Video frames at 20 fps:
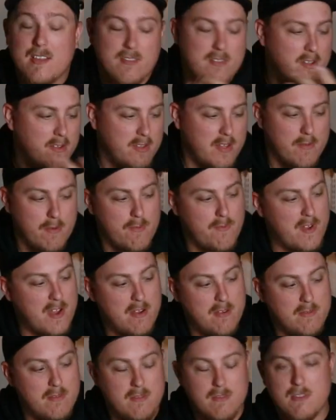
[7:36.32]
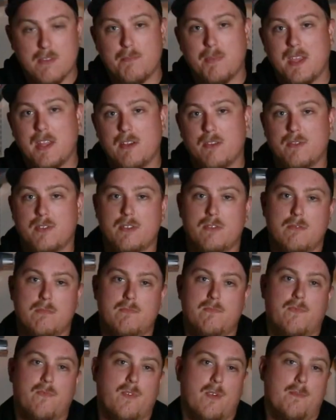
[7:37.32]
Still never found the pitot
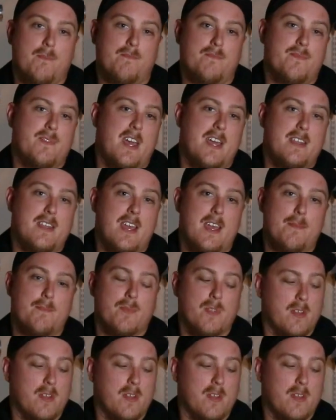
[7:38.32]
tube from that day.